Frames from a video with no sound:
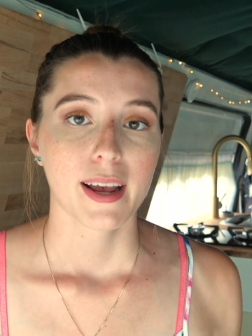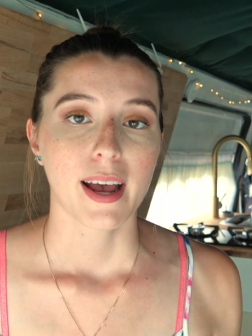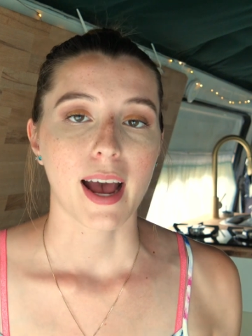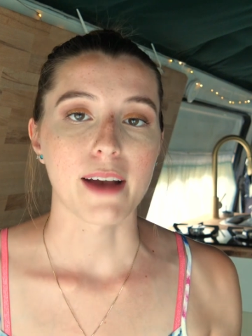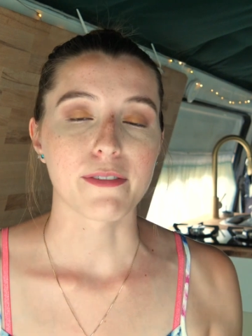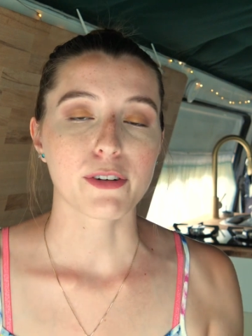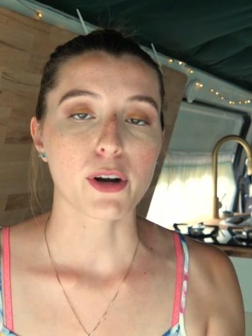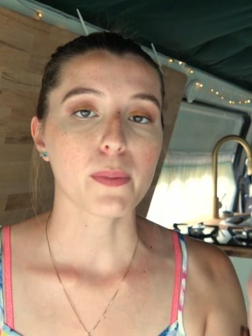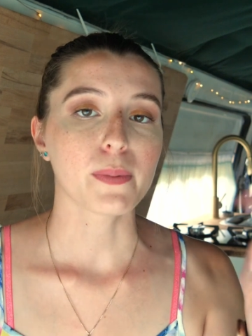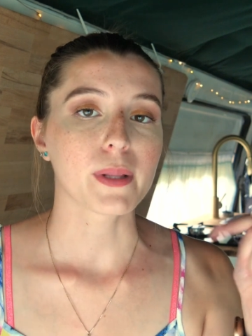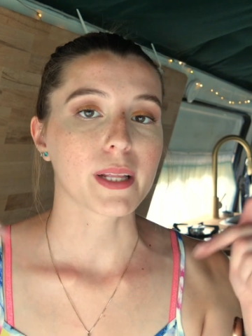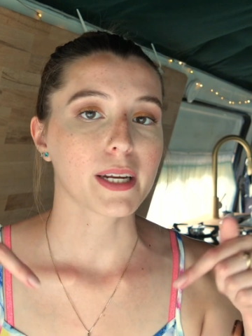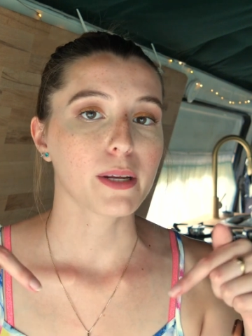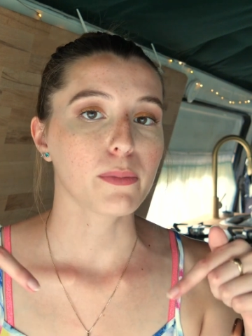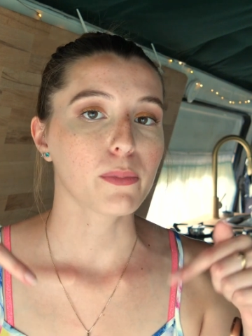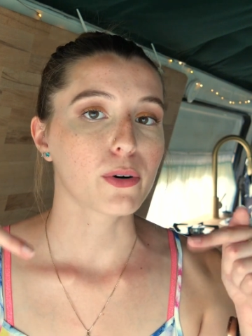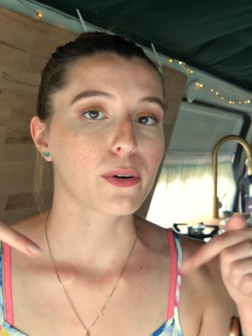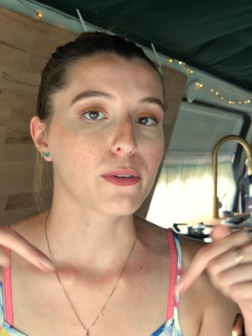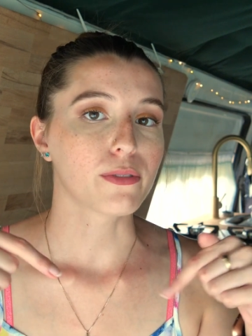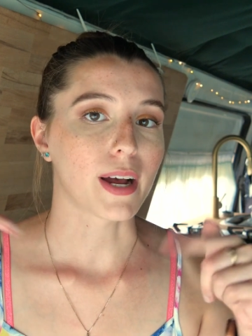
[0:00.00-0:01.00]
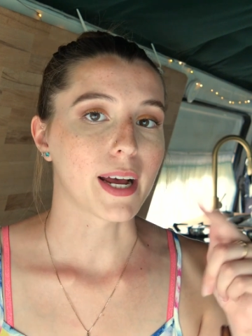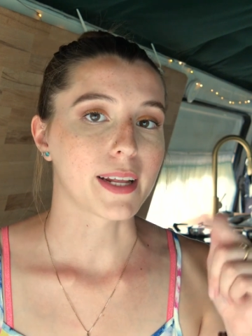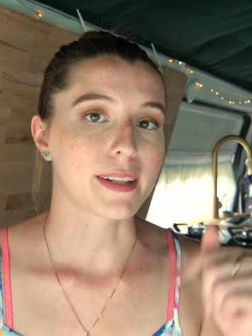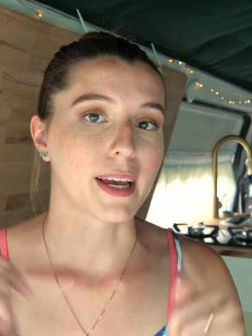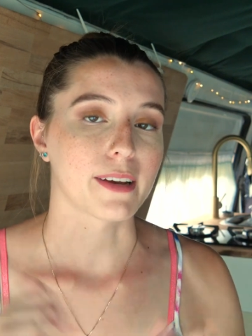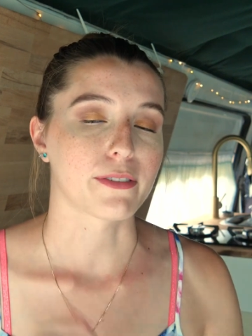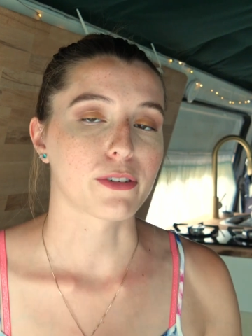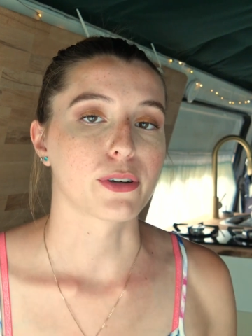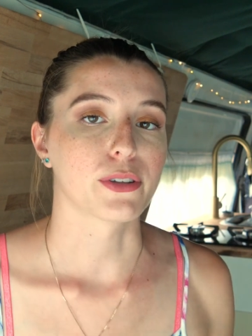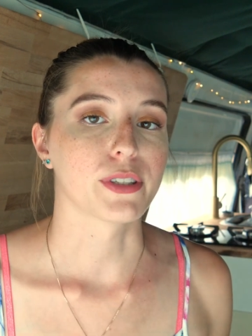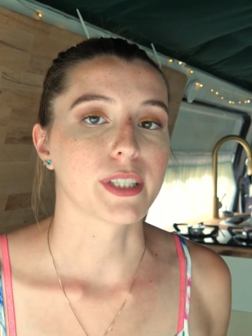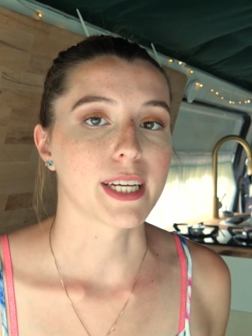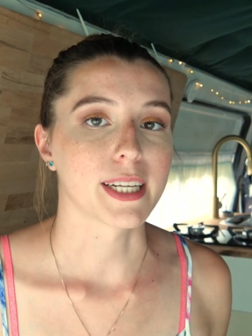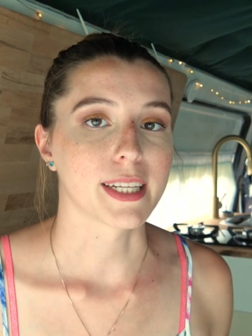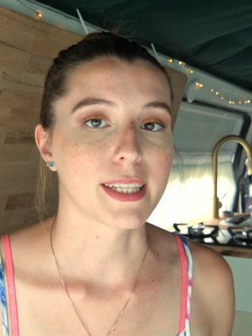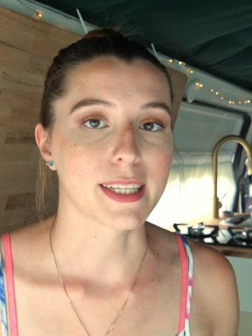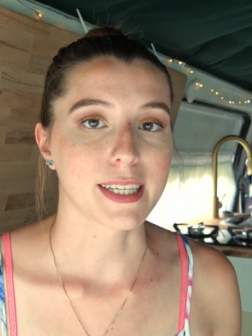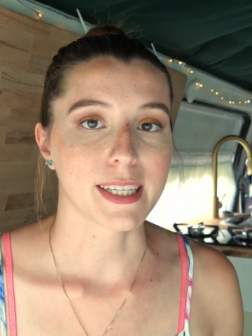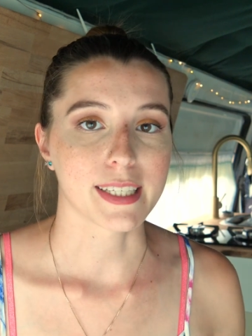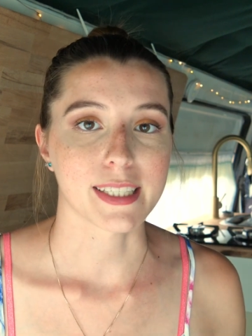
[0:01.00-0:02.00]
I've got plenty more van life
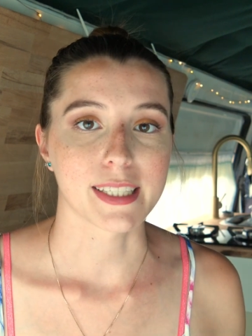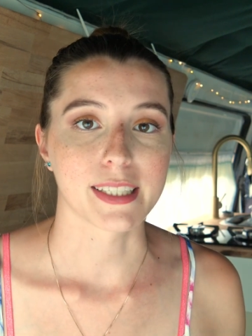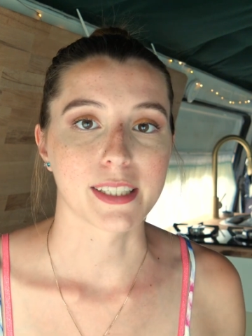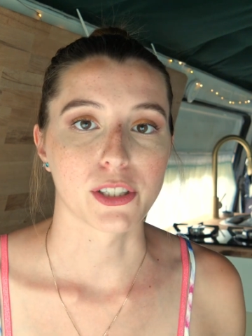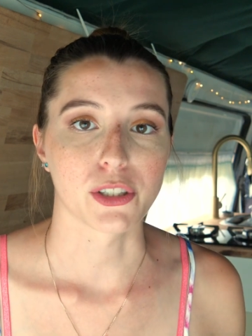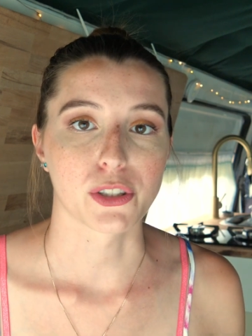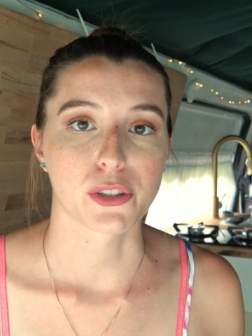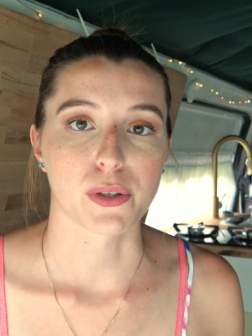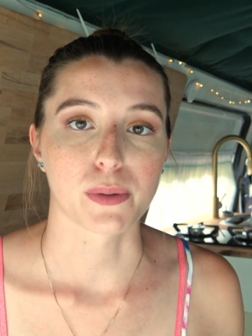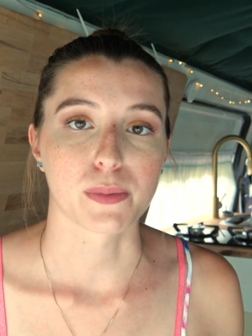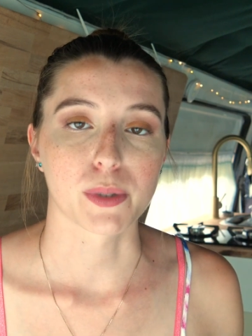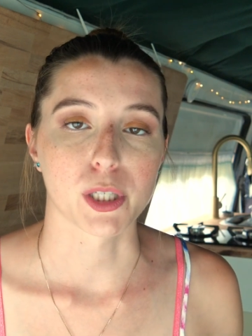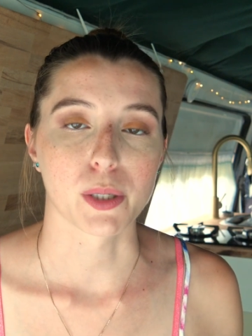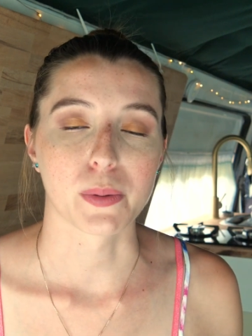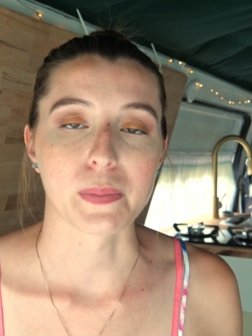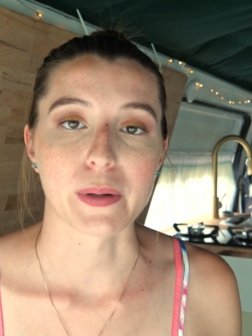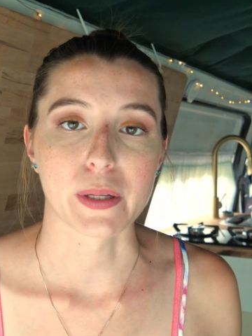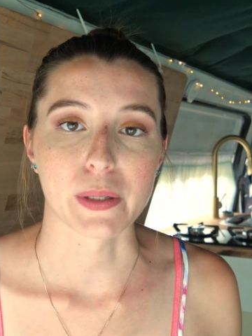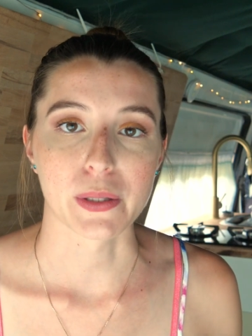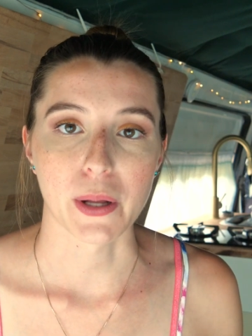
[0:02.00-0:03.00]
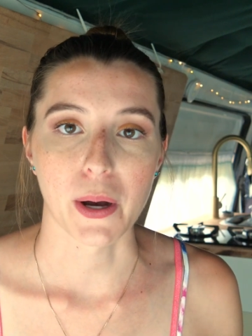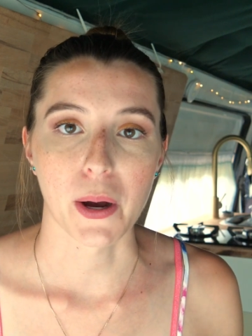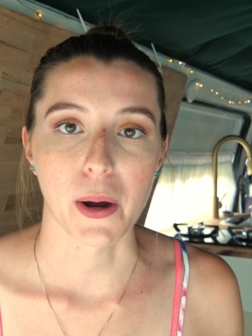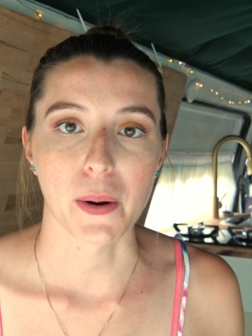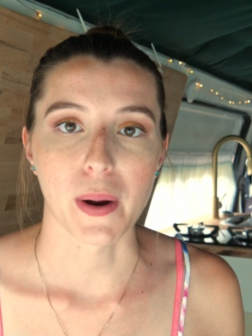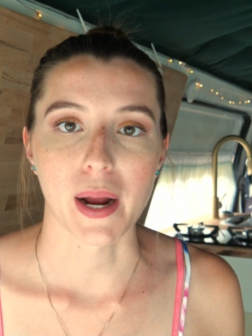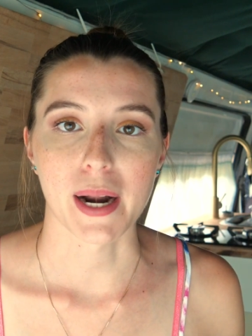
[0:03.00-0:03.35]
content linked in the description below,